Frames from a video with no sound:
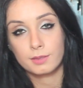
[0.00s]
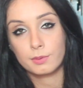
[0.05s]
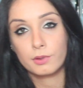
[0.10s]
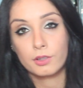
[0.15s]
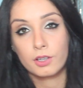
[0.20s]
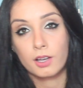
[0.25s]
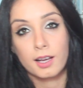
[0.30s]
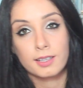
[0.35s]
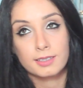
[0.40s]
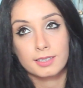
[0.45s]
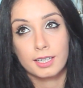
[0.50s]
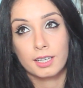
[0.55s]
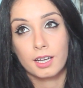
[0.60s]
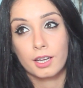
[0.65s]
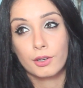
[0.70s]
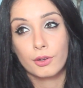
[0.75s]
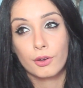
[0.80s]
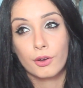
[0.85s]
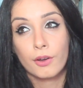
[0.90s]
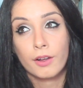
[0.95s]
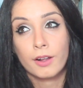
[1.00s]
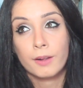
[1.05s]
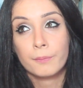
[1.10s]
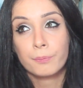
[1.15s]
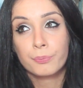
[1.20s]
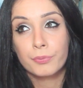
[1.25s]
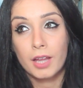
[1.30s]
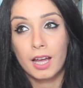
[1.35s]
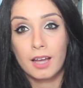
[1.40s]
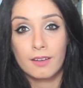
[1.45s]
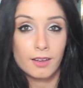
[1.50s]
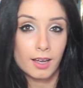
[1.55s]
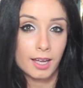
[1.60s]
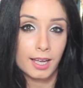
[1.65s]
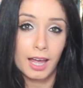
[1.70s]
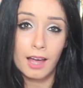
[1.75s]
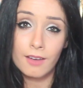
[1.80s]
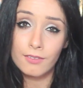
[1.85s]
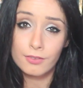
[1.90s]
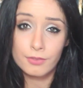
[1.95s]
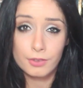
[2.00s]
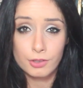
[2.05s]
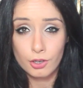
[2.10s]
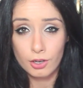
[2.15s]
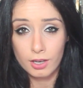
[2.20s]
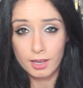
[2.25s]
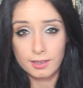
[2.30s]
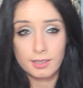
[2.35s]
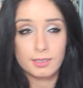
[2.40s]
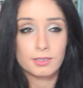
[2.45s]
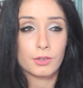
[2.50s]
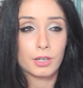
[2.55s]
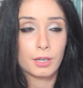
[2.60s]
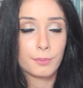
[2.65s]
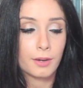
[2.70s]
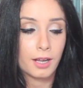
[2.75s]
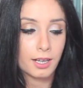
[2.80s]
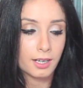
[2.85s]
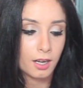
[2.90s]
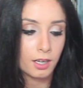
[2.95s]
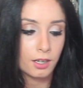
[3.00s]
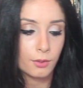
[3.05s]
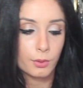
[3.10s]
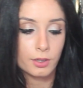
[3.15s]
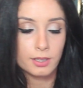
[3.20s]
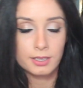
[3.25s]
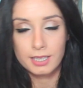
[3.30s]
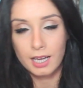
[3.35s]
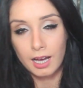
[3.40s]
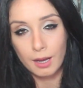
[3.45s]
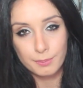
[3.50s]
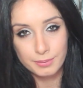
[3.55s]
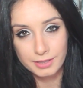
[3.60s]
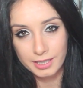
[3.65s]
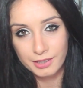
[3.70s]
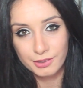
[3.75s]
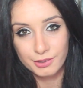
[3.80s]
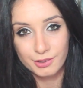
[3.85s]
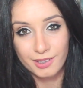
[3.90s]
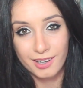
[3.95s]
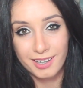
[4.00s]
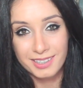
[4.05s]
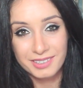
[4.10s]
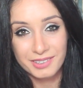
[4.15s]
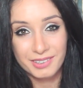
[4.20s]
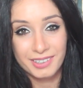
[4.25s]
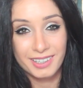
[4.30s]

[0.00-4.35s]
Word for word: this with you guys, and I know I, I have a video like this already, but I kind of wanted to update you guys